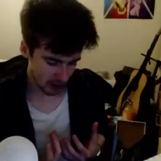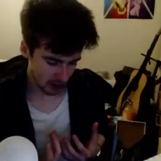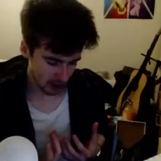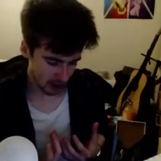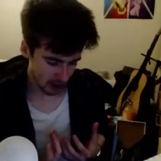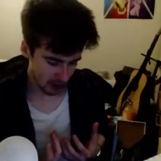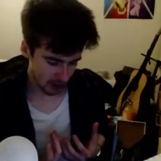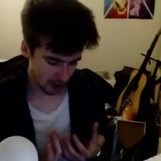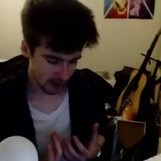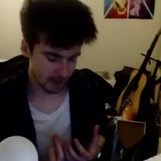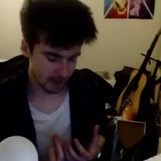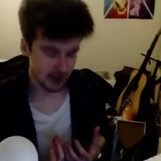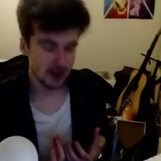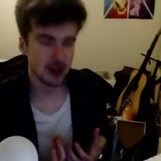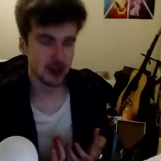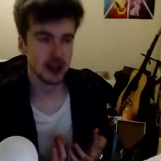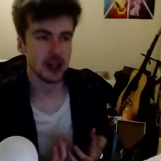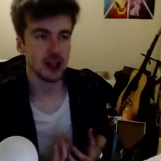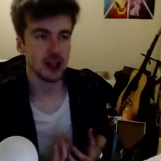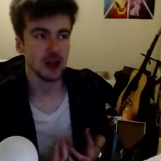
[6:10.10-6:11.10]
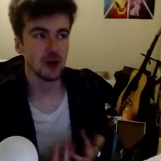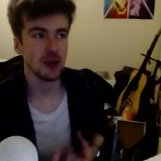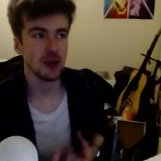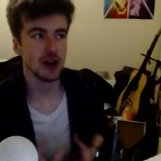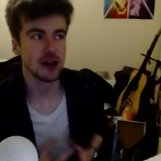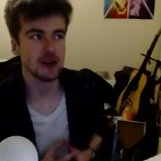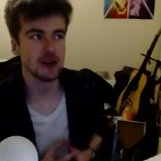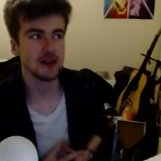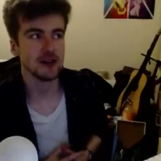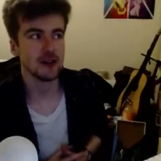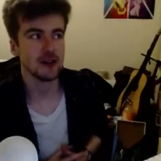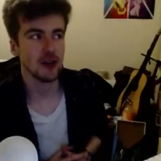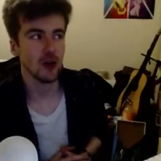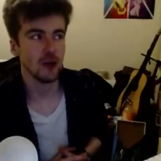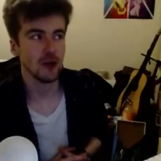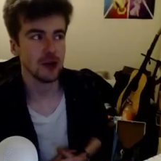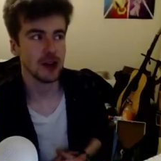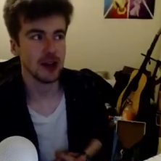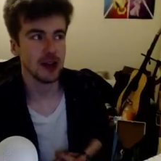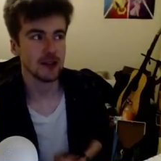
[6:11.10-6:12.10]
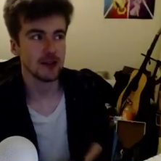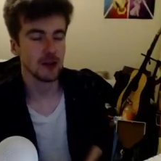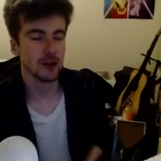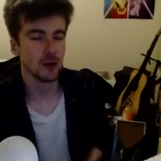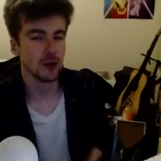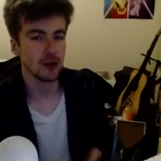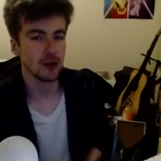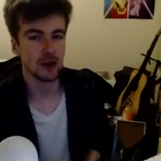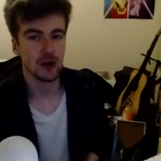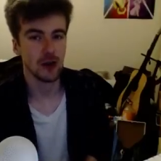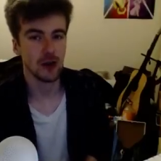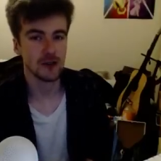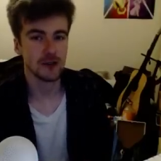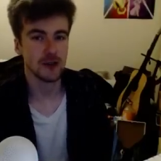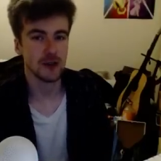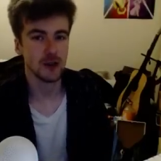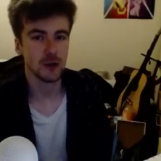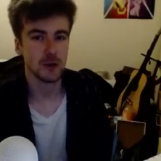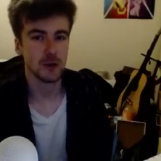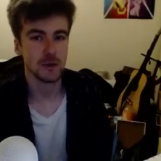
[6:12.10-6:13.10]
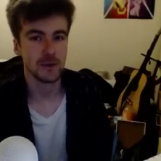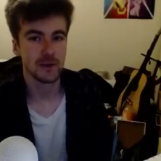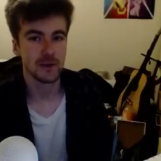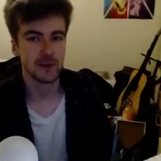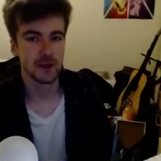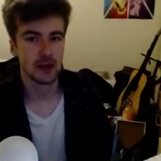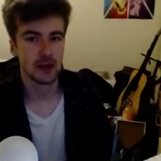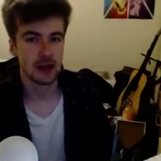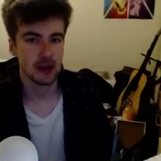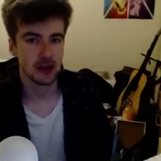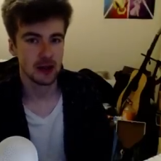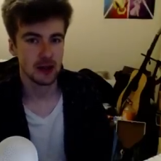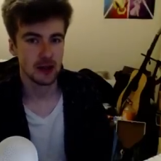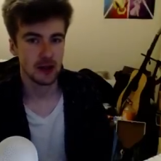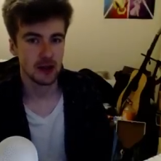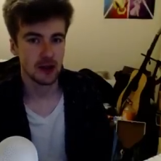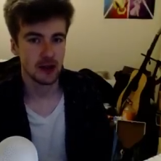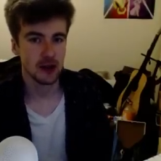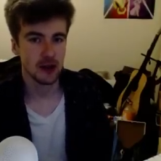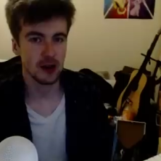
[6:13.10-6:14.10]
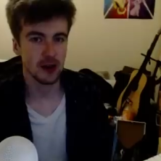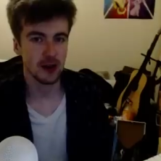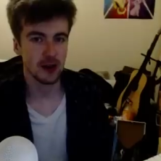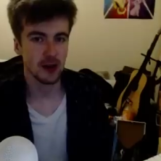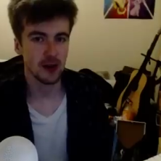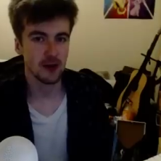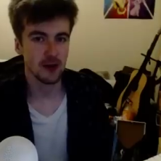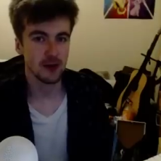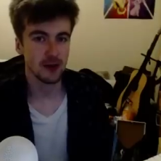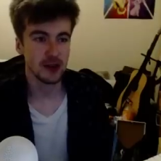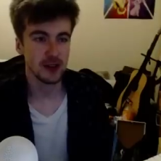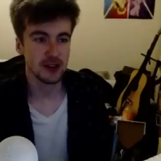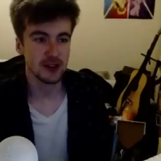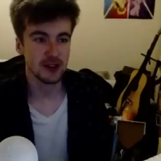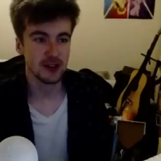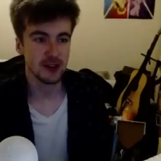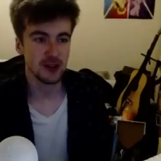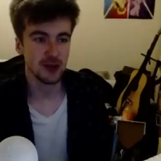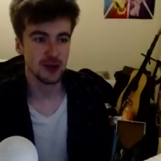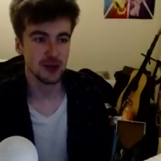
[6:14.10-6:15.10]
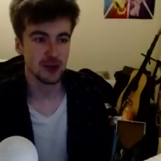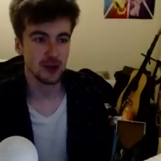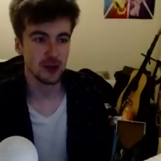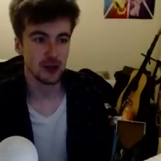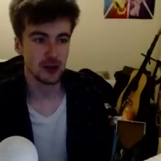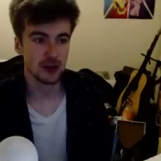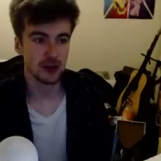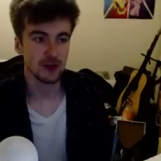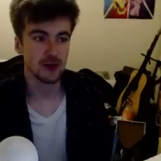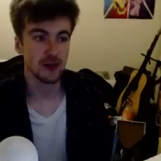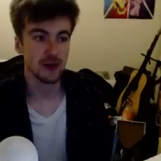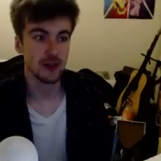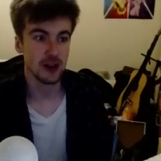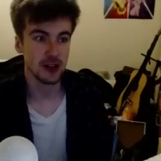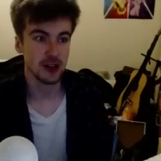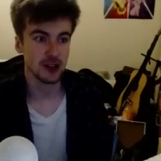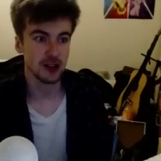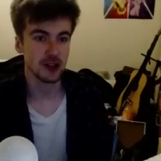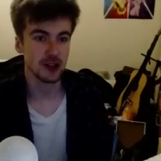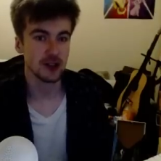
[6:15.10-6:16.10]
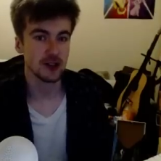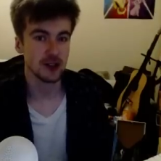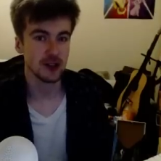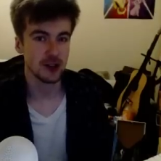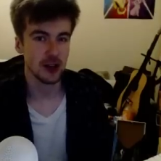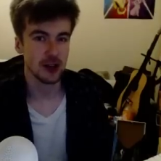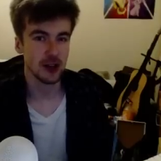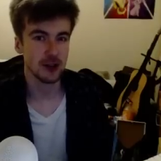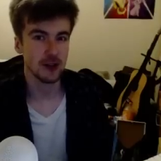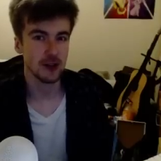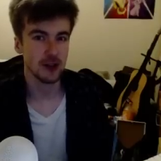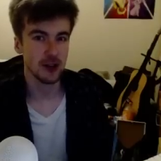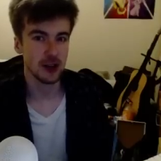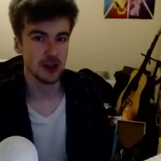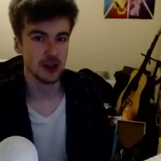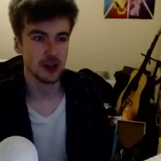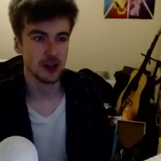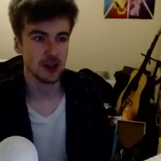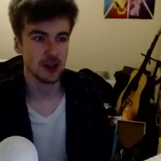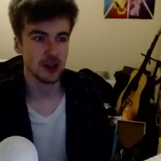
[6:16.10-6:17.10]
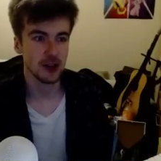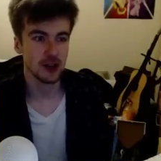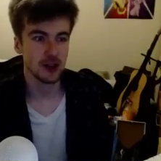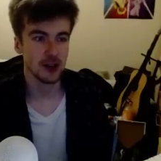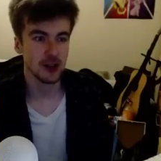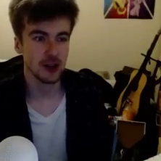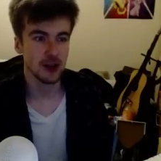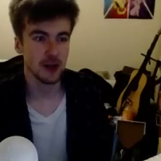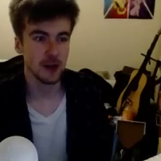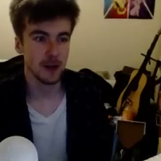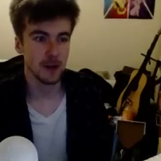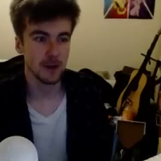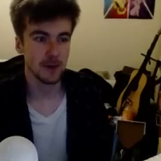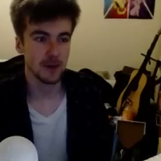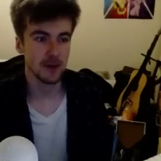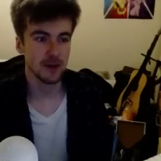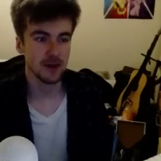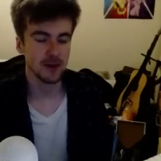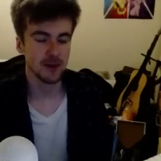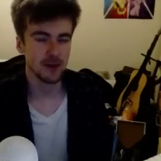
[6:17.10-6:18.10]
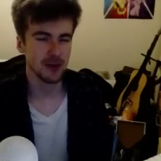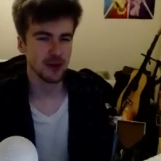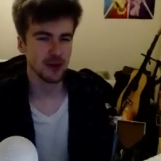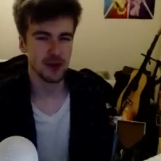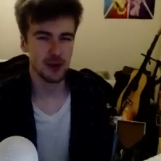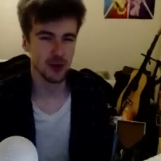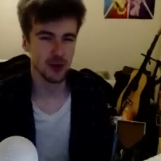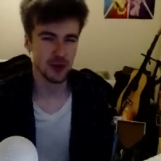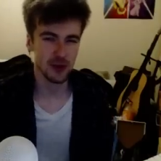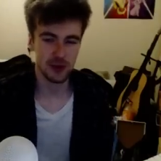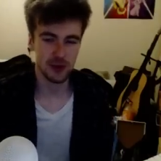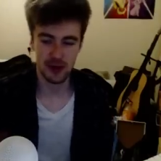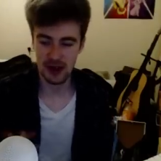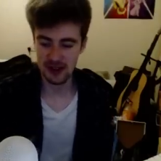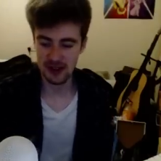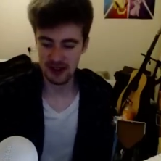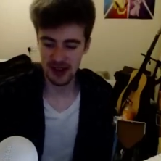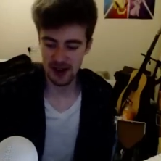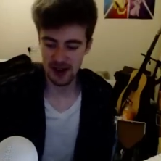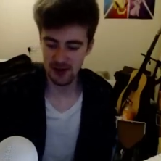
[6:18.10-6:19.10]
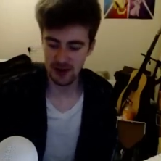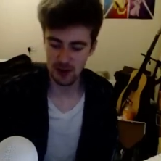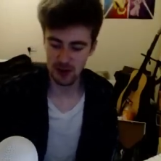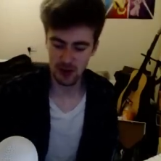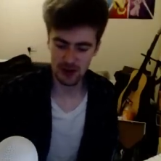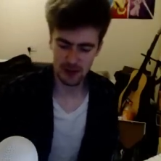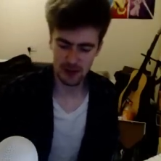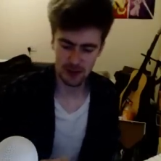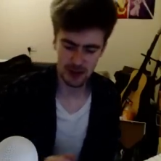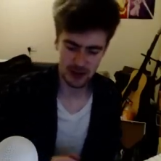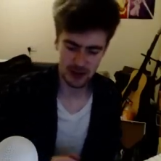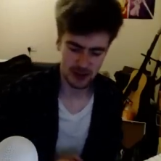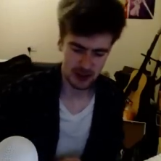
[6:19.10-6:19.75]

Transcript: I feel like you guys don't let someone cross you. Otherwise you want revenge, kind of thing. This probably won't apply to everyone, but